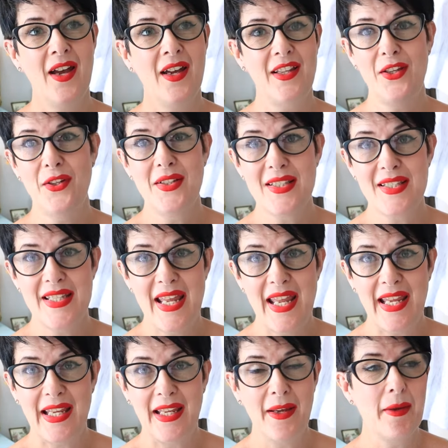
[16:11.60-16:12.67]
you can
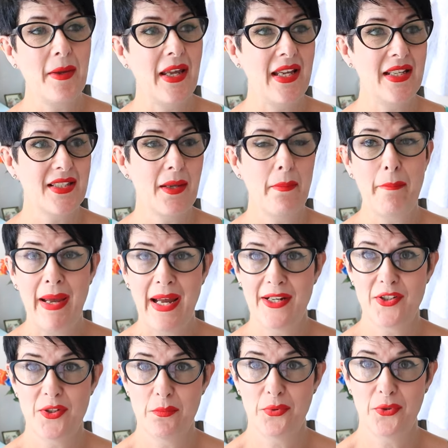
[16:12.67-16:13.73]
see it's a
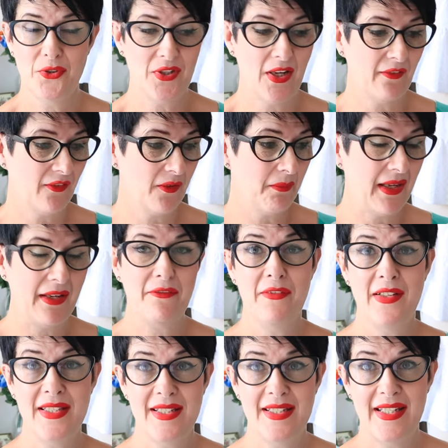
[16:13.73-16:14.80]
passion project for me,
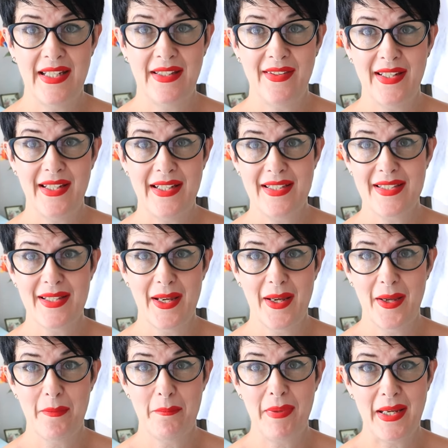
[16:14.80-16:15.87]
visiting these
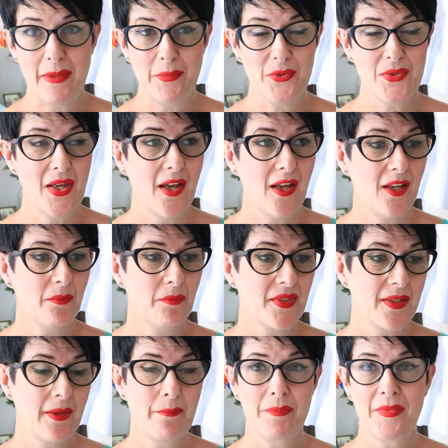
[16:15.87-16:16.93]
people's homes.
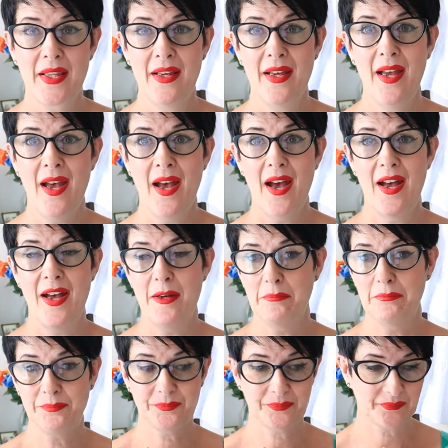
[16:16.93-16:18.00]

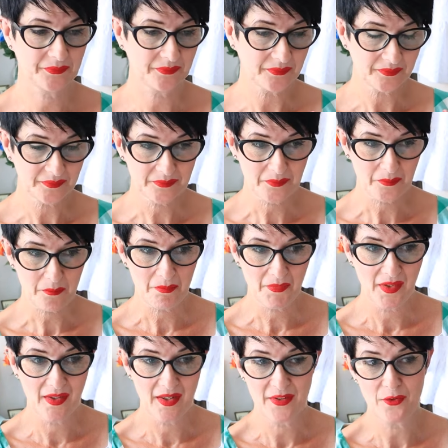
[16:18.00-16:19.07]
And
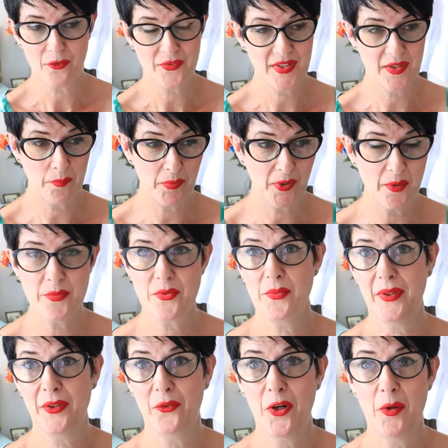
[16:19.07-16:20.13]
obviously the
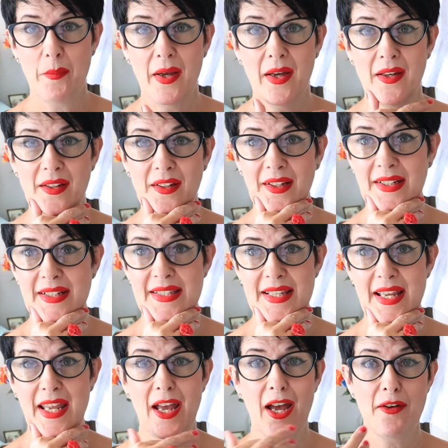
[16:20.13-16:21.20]
Bloomsbury Group, like I
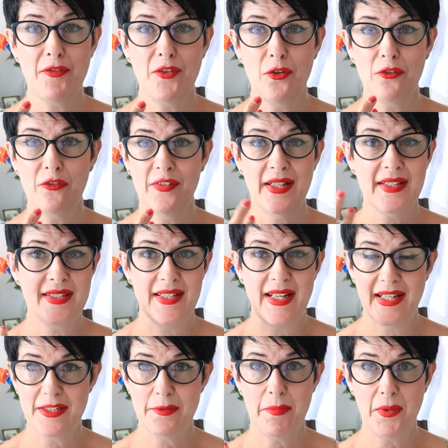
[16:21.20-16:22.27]
say, have long
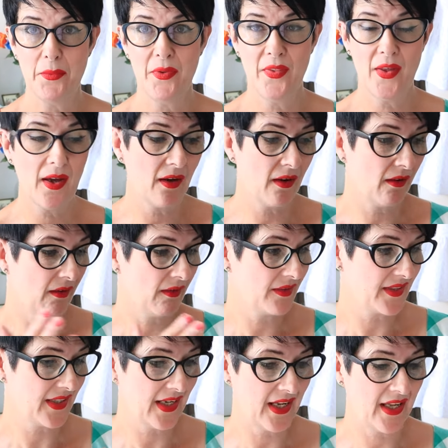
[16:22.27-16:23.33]
fascinated me with their
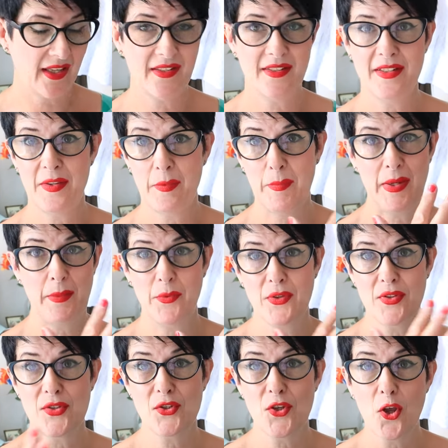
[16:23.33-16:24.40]
art and the people.
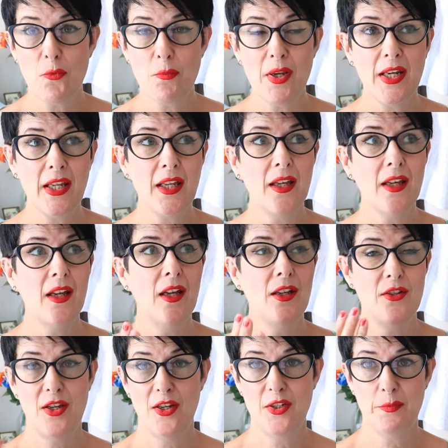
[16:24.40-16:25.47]
There's so many
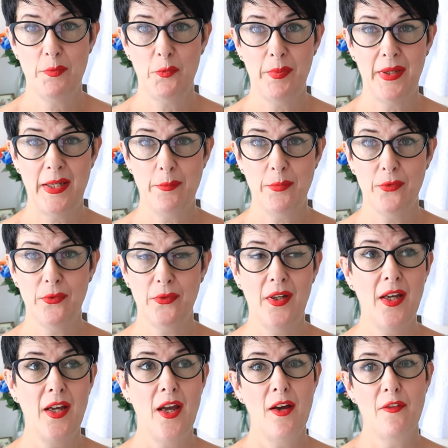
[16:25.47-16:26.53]
notable people
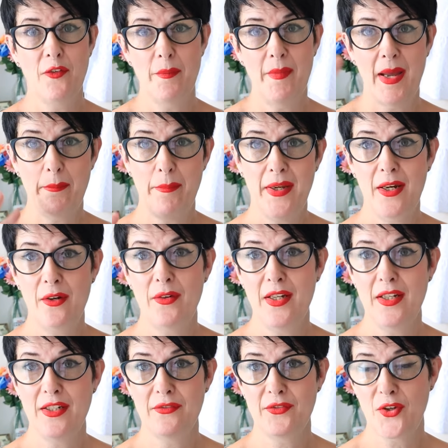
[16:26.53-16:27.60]
from that
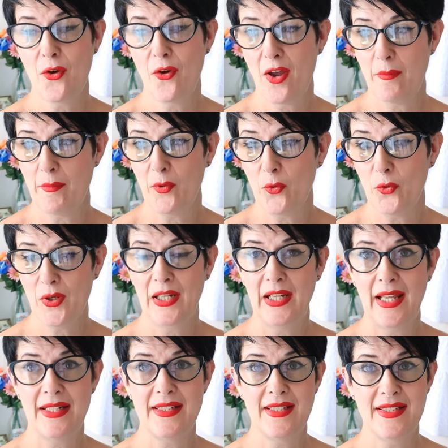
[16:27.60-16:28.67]
period of time all
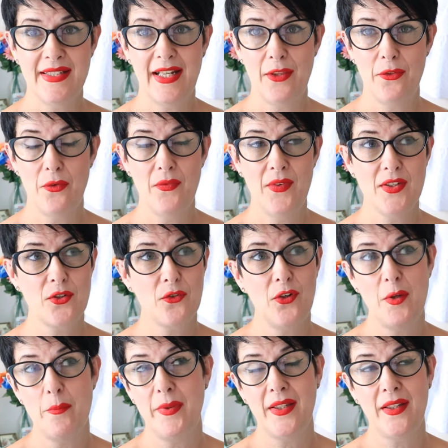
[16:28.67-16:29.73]
collected together in this
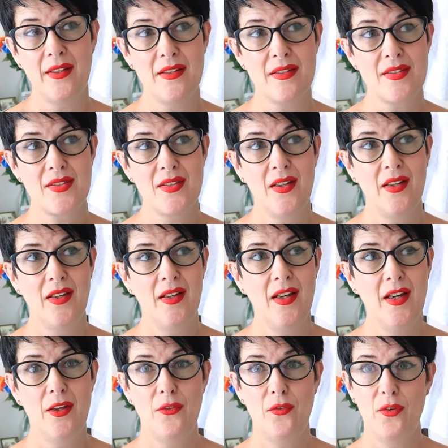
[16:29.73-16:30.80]
group, because
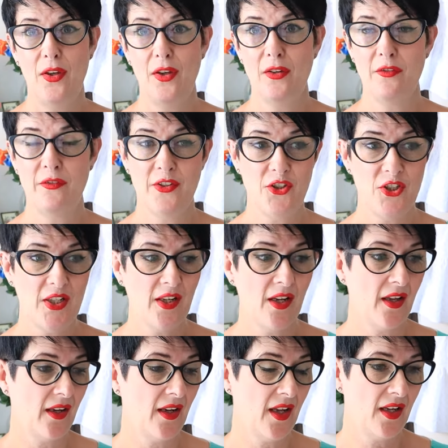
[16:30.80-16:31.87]
through Virginia
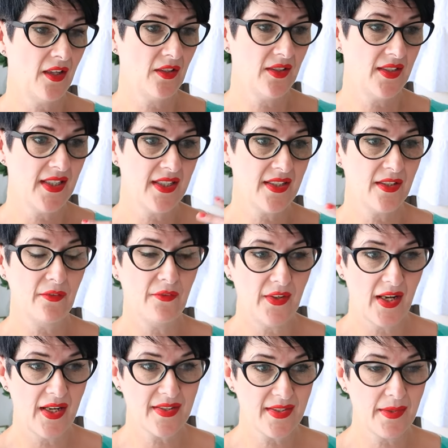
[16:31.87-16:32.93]
and her sister
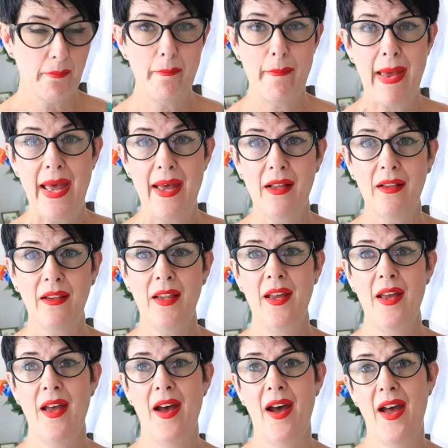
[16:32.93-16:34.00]
Vanessa Bell
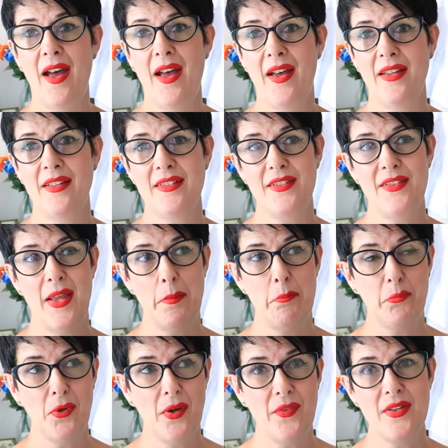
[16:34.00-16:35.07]
and their
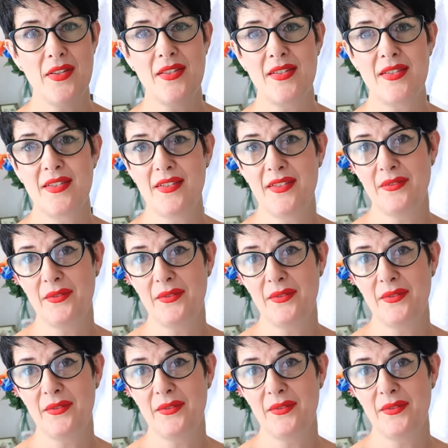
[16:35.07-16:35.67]
brothers,